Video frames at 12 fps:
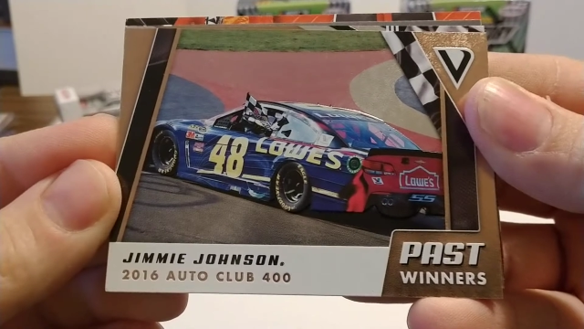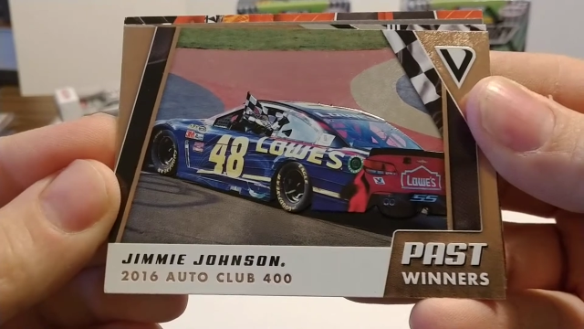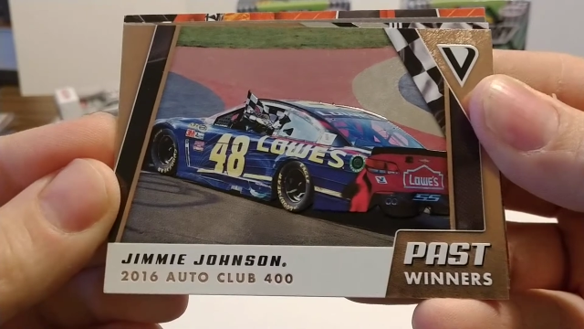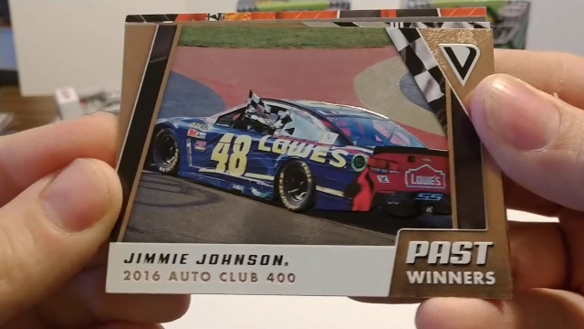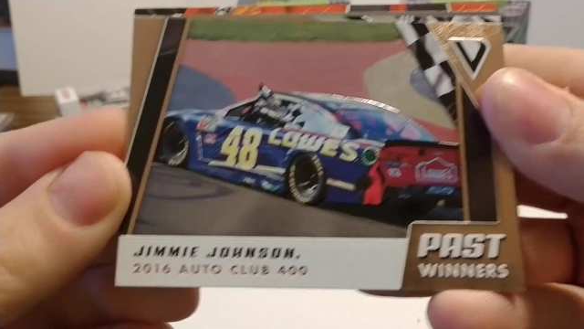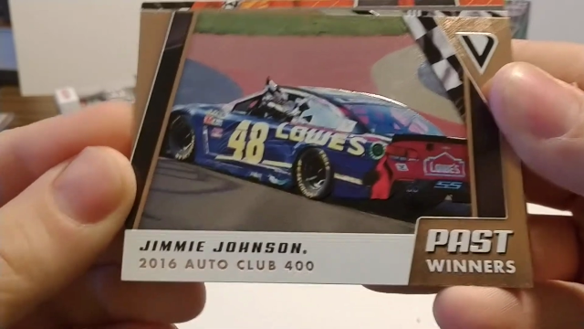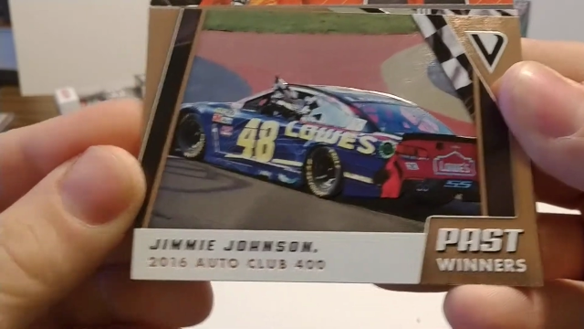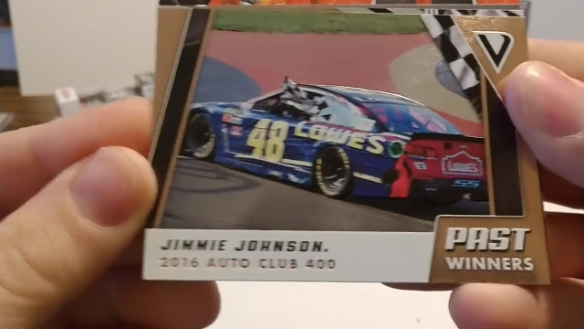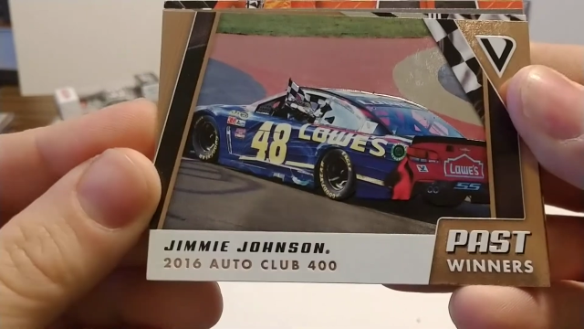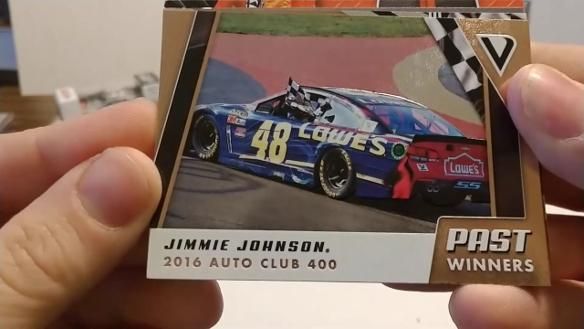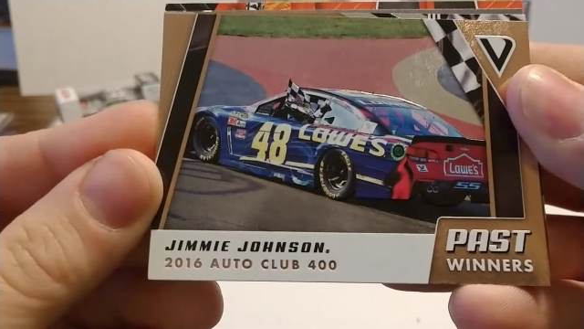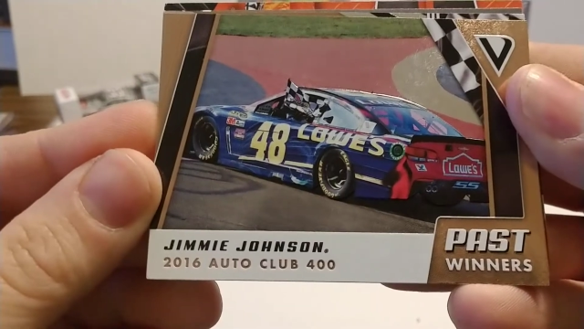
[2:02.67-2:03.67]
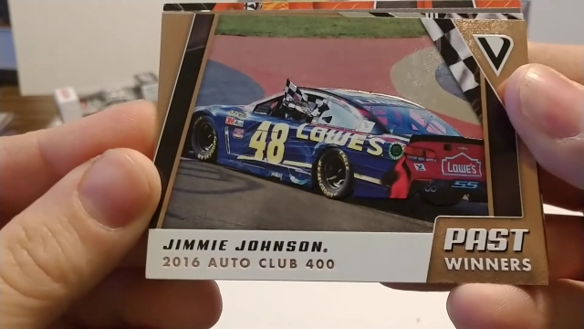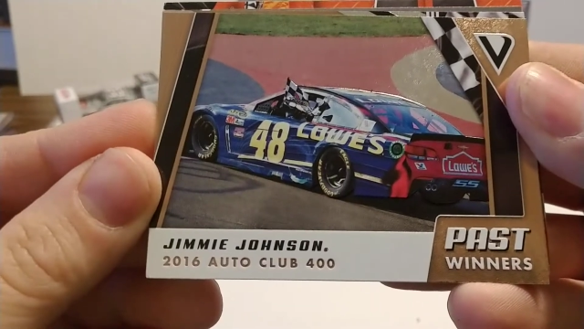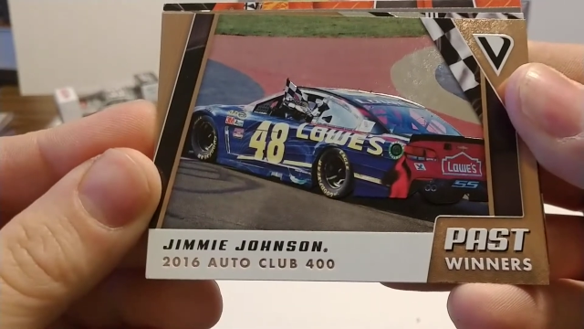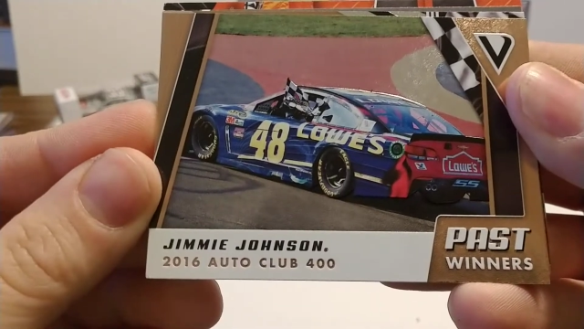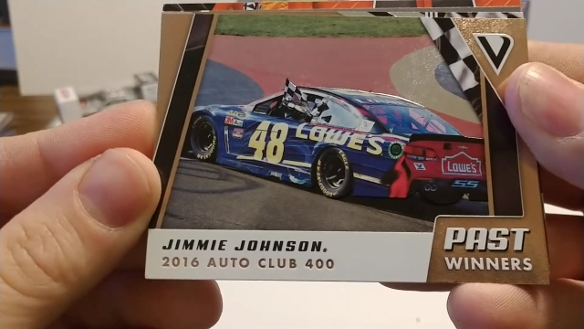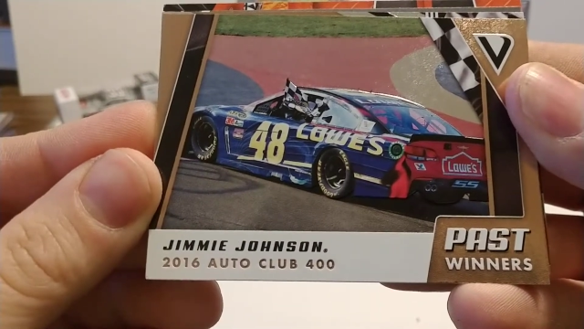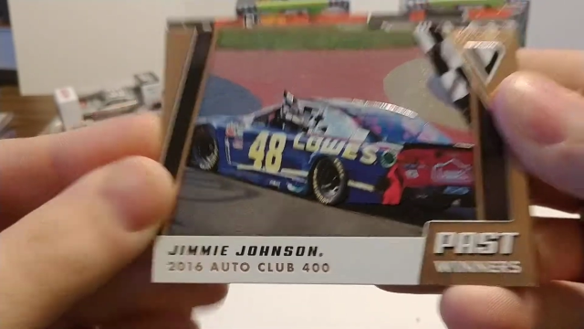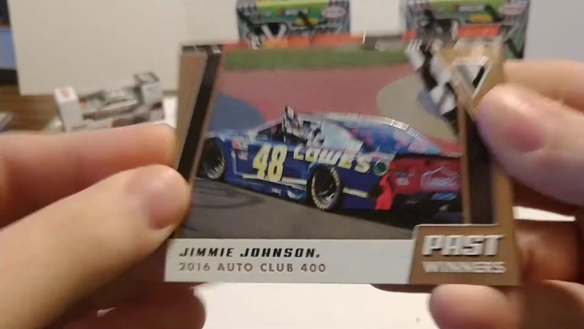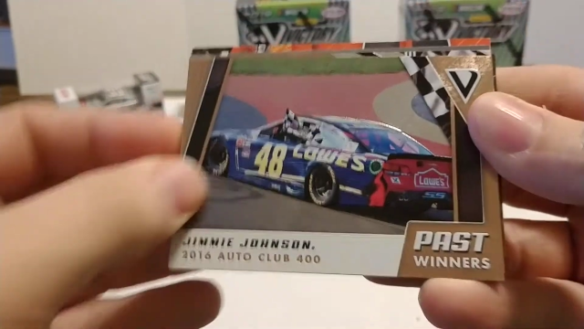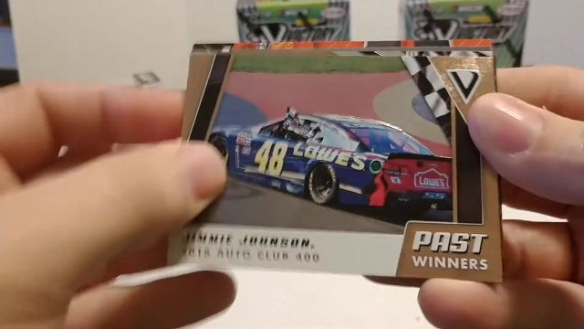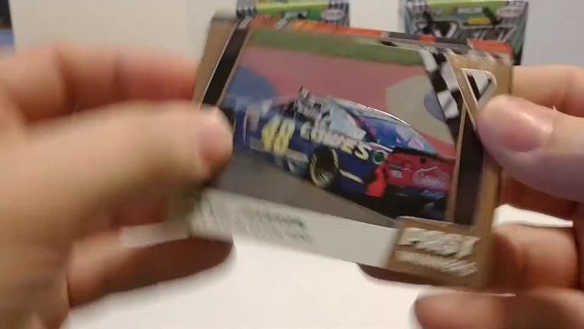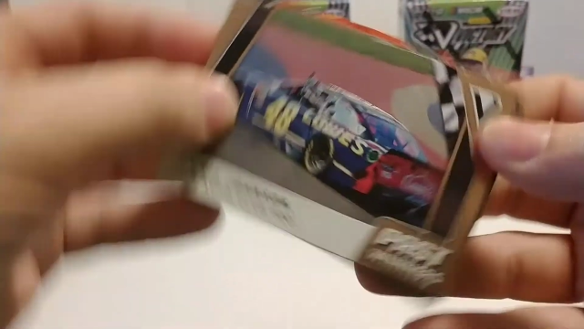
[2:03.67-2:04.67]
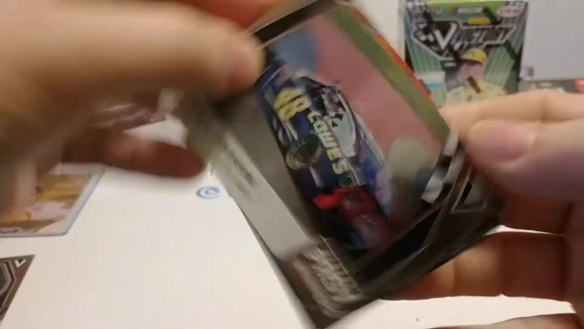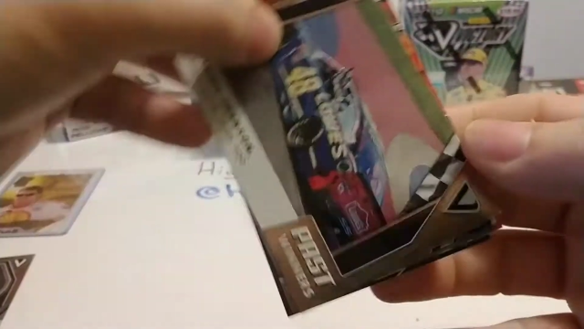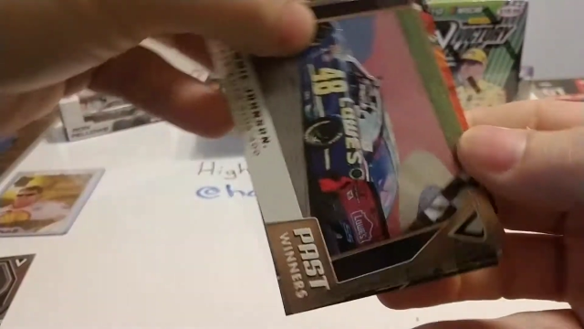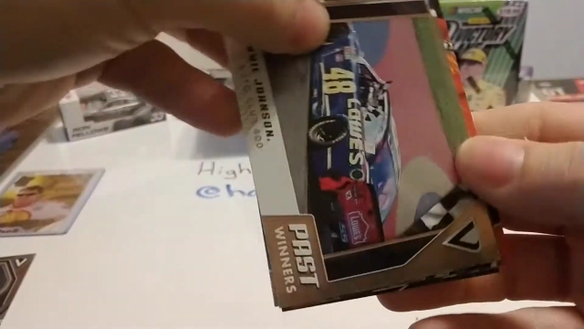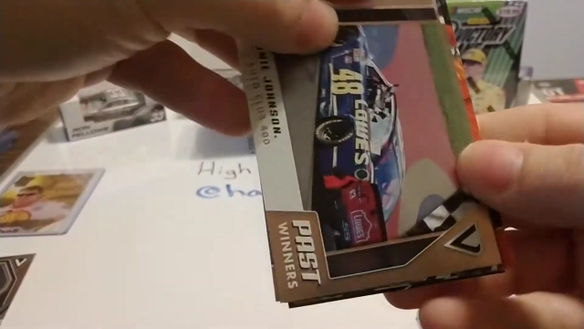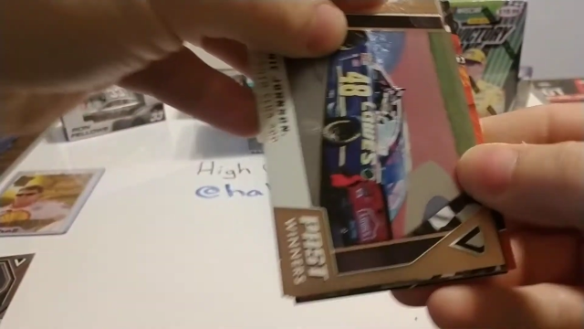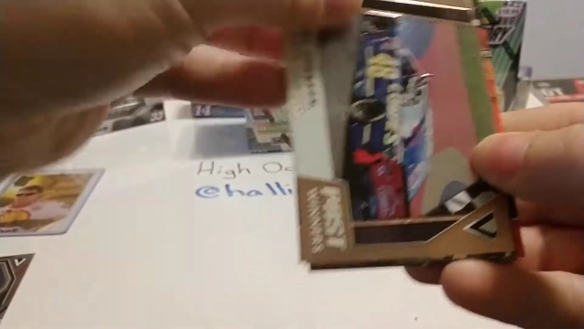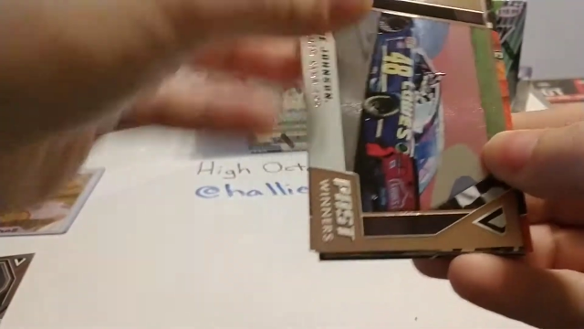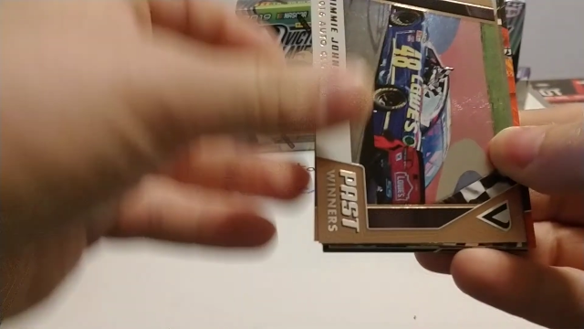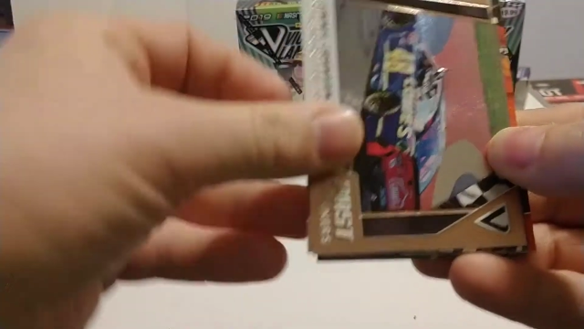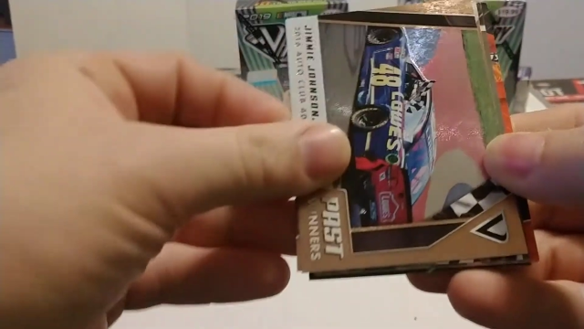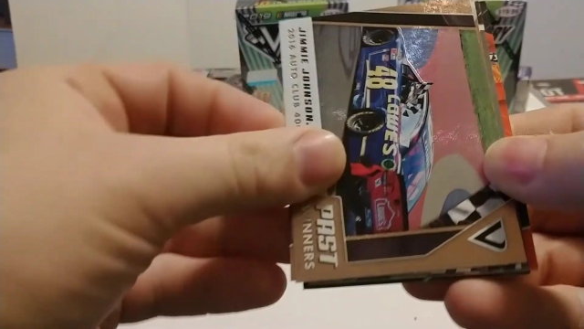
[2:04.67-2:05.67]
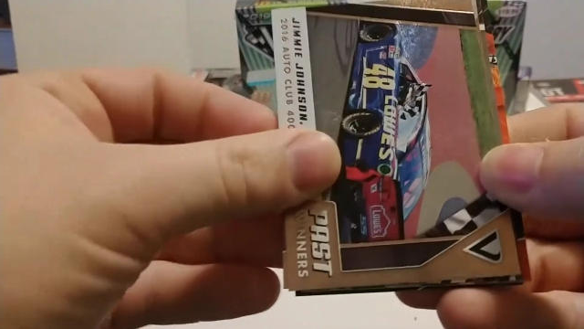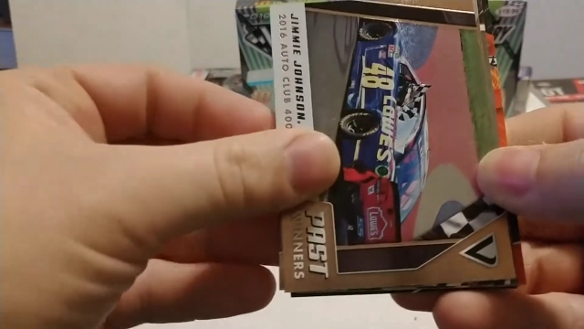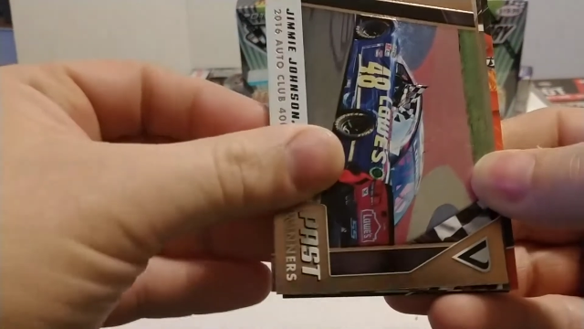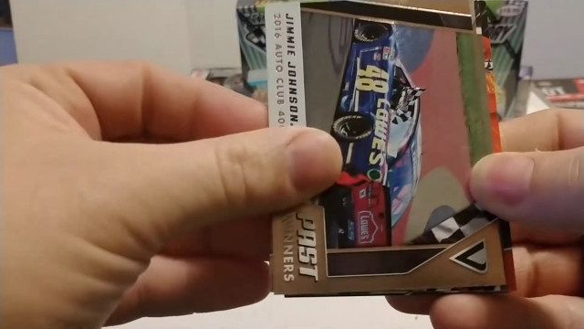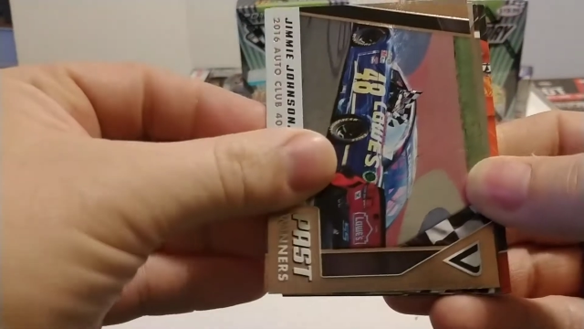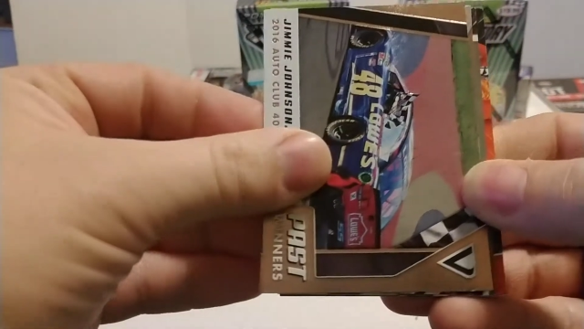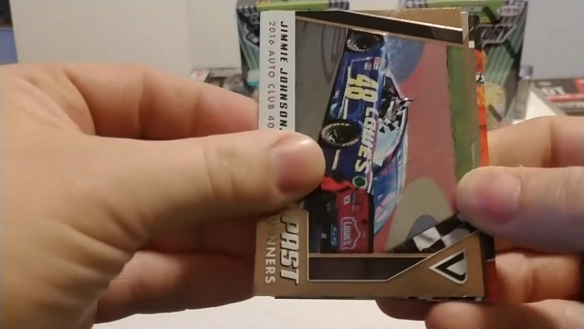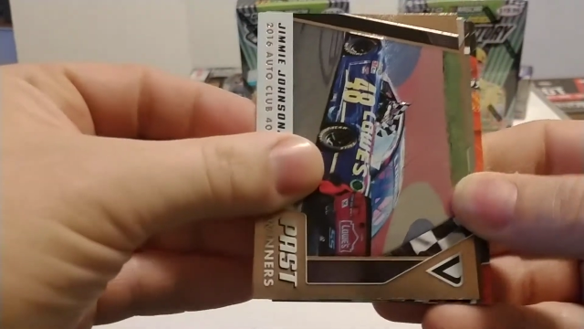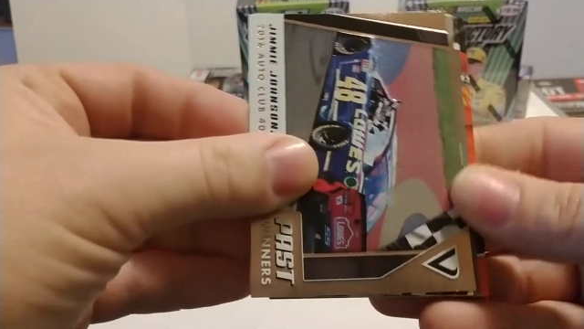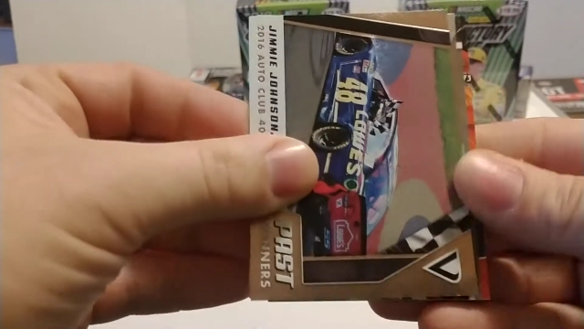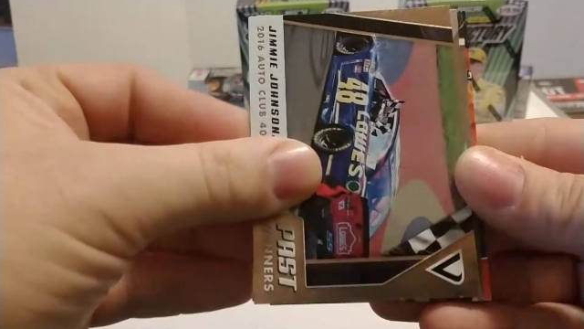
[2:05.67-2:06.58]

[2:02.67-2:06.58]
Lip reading: No face is visible, so there are no lips to read.